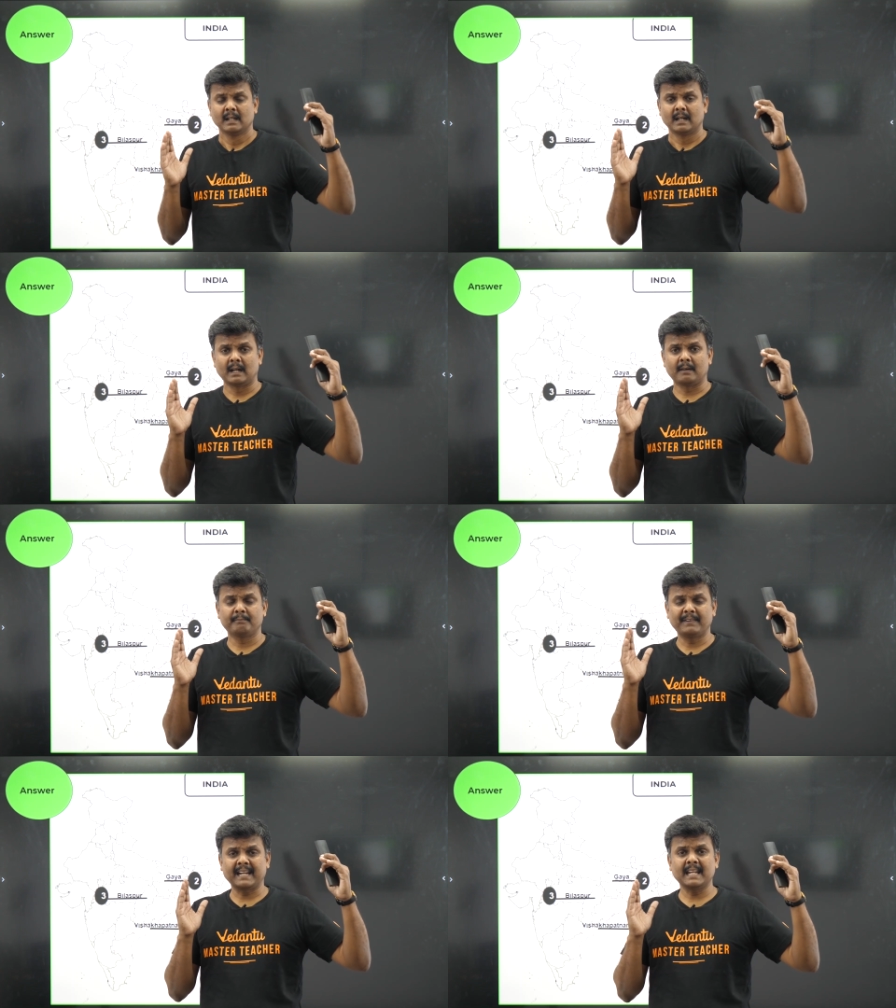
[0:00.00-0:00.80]

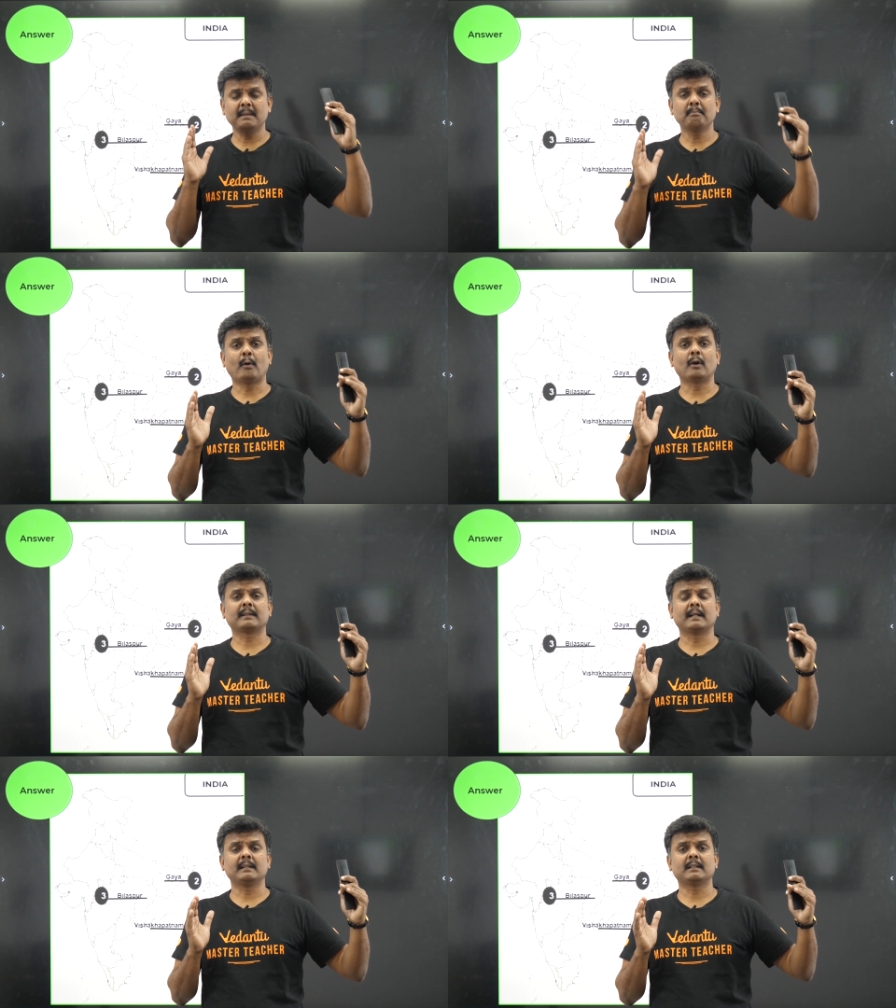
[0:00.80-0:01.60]
very
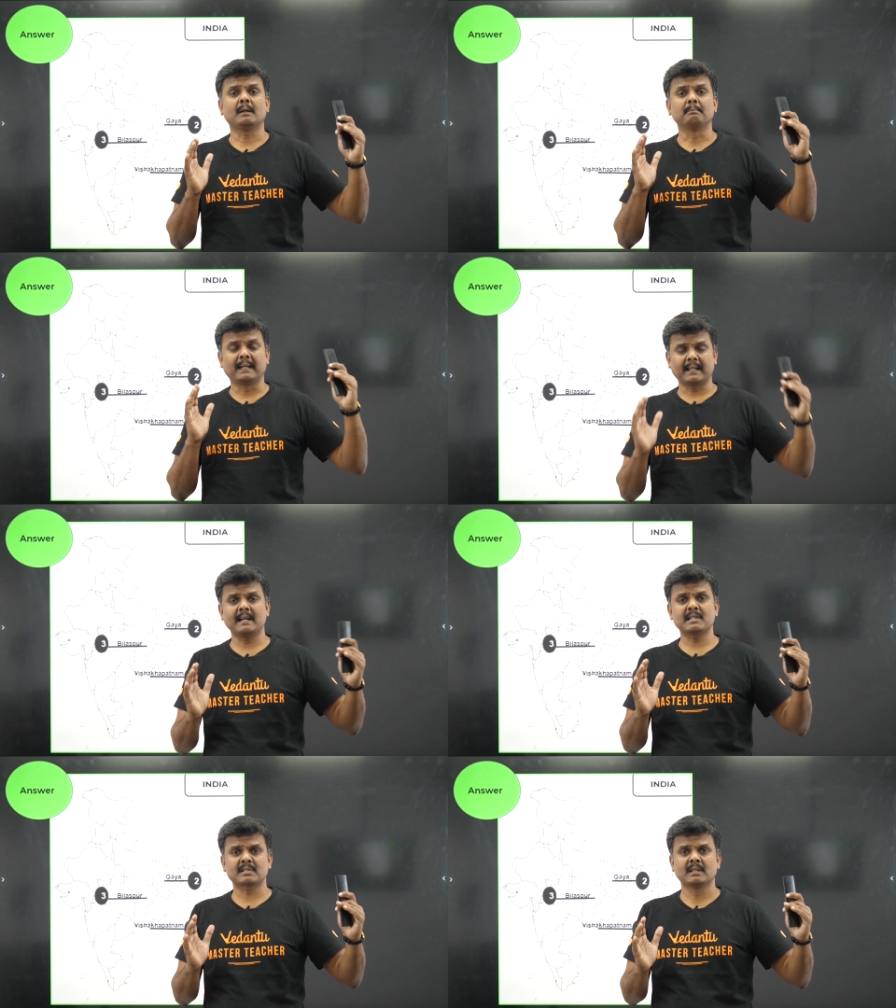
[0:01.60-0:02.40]
important
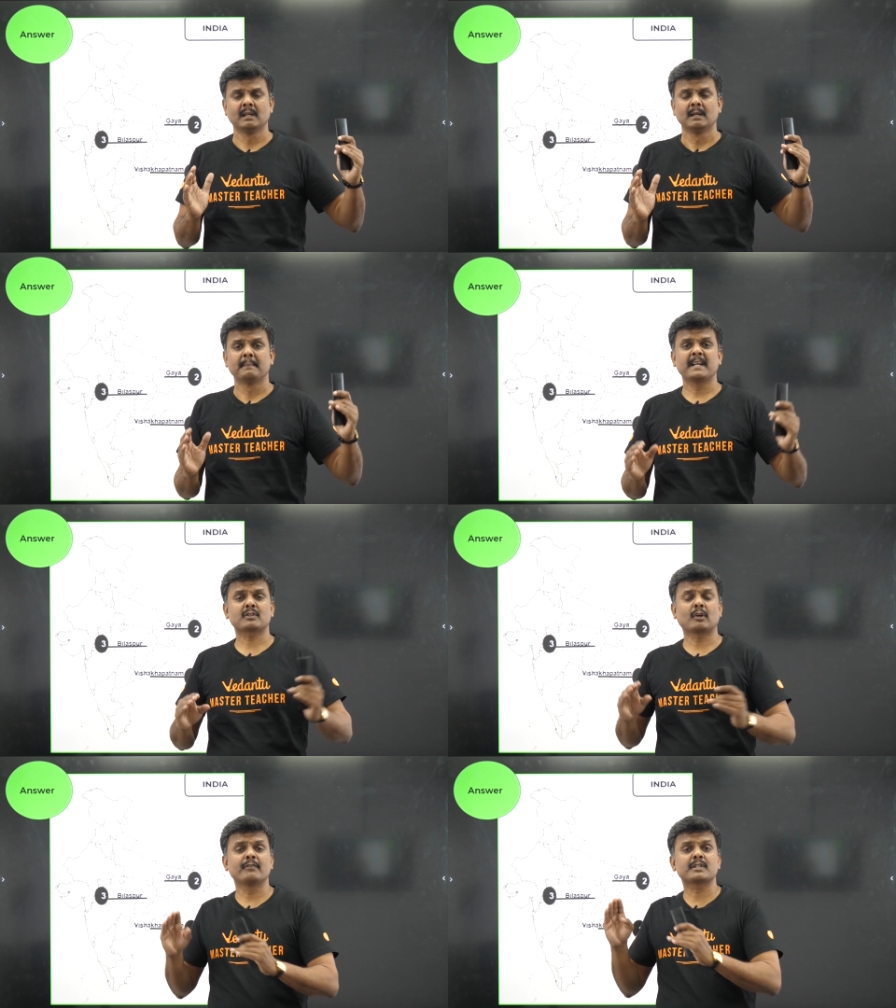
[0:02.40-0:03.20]
minerals based
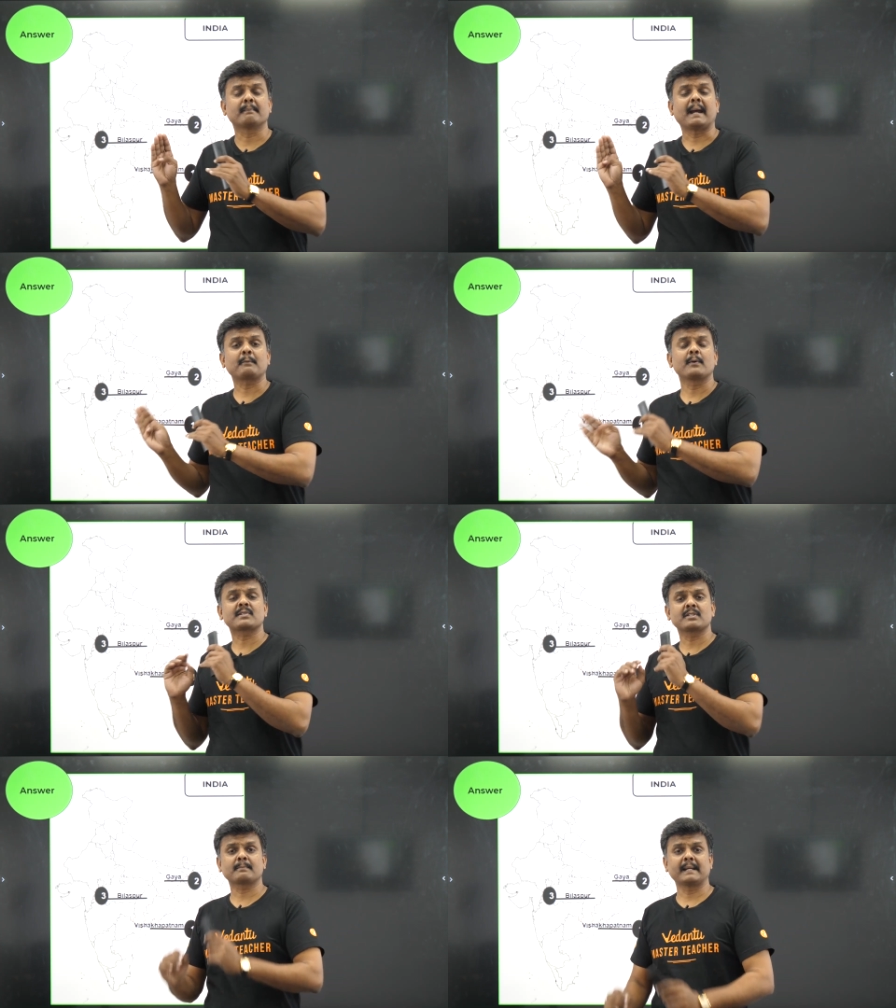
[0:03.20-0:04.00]
on which map
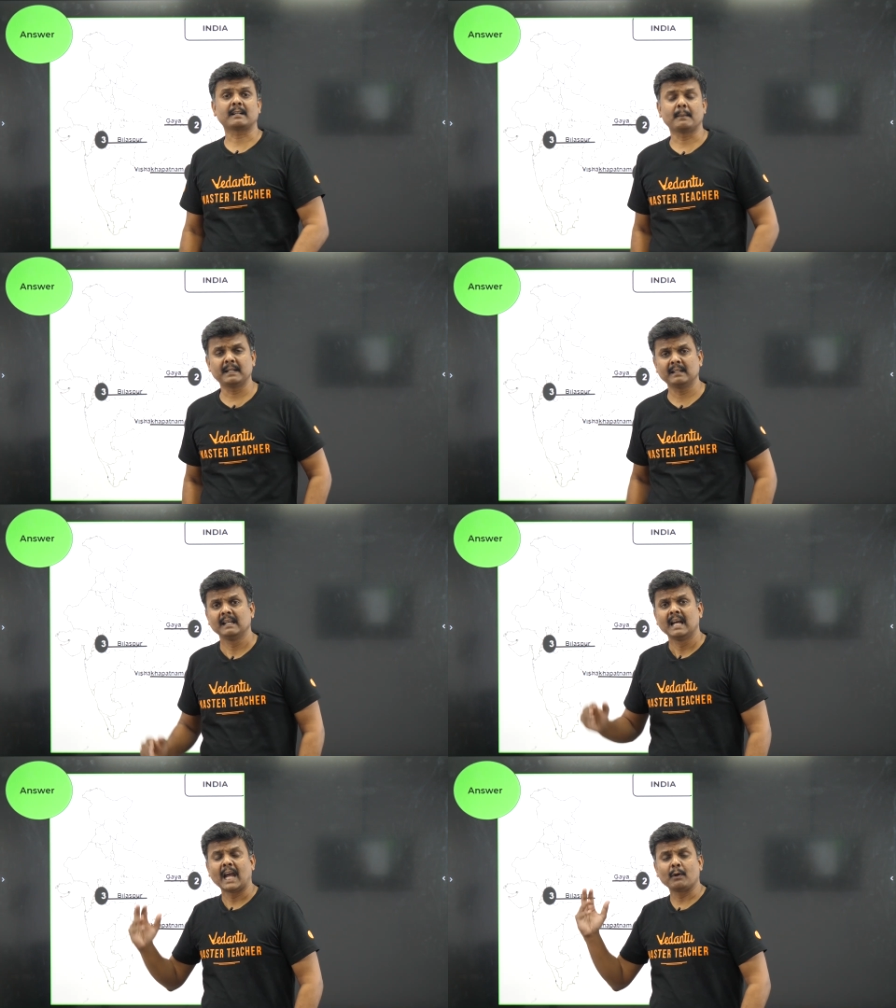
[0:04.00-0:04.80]
questions might come in.
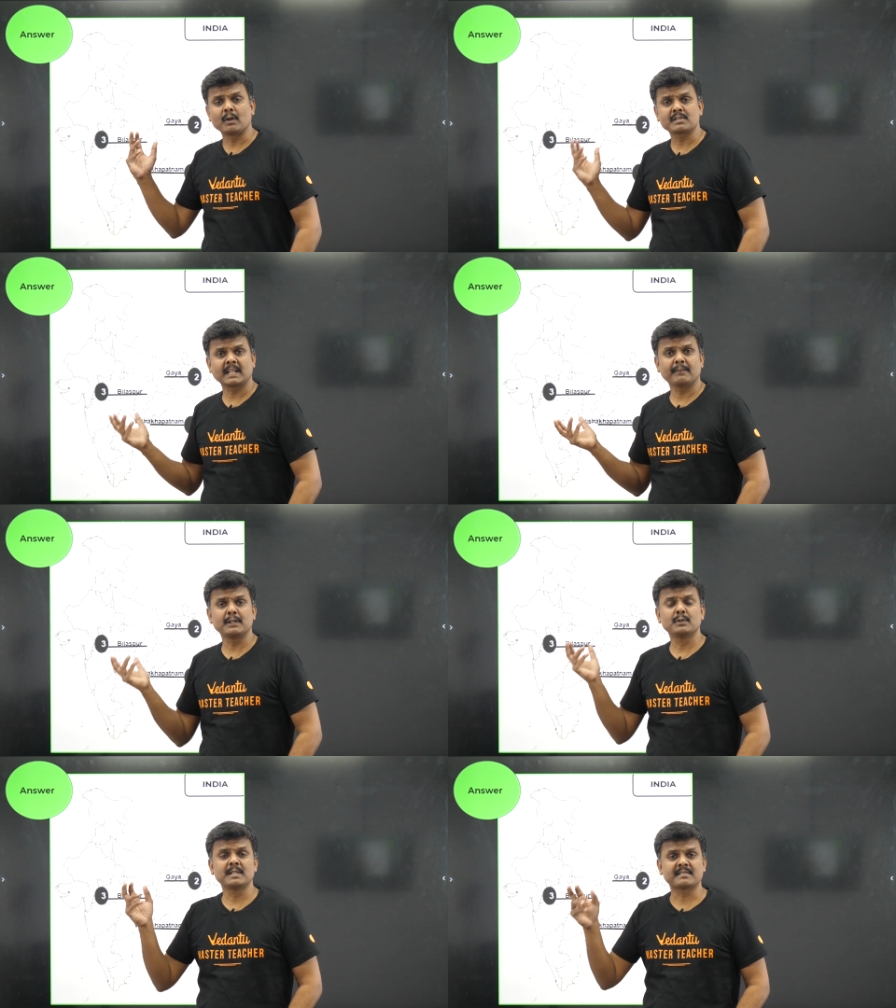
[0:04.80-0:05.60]
I have also
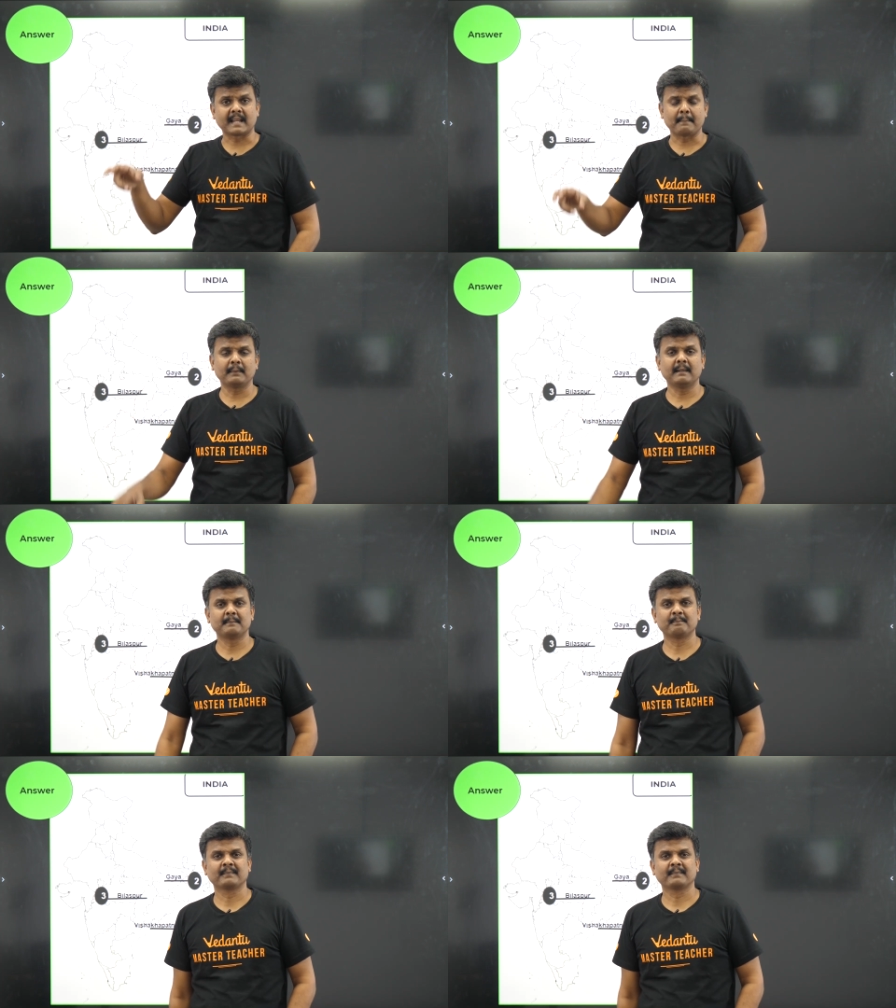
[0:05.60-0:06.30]
given you the sample.